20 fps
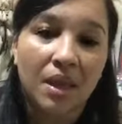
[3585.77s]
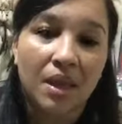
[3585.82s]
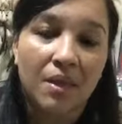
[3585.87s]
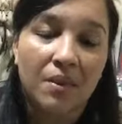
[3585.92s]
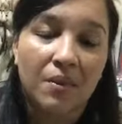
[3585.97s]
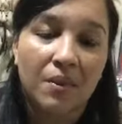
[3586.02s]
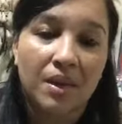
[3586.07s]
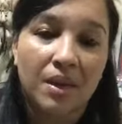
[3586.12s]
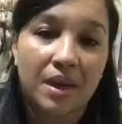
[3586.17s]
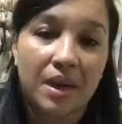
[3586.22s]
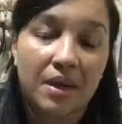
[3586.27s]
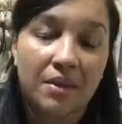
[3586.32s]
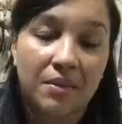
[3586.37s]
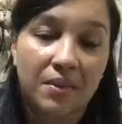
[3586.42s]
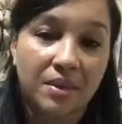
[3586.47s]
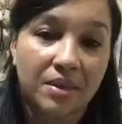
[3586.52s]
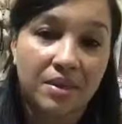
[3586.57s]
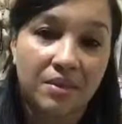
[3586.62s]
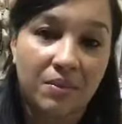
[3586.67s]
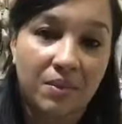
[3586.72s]

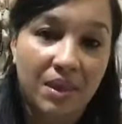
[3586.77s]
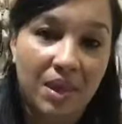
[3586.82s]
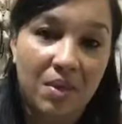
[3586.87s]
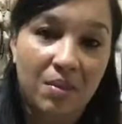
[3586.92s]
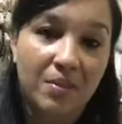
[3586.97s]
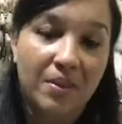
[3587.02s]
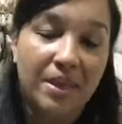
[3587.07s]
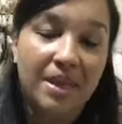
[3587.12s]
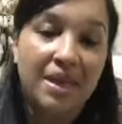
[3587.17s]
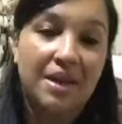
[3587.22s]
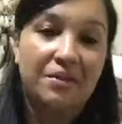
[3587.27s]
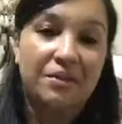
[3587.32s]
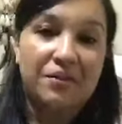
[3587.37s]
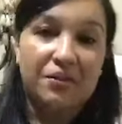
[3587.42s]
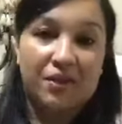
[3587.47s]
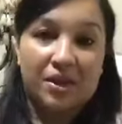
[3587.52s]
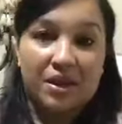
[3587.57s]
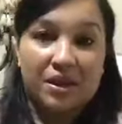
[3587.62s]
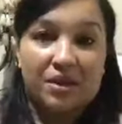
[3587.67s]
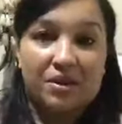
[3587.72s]
Without being
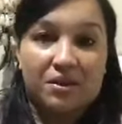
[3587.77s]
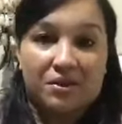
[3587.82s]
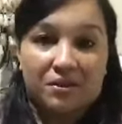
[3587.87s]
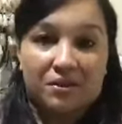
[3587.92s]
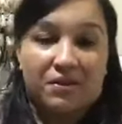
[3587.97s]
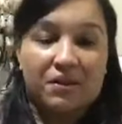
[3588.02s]
afraid of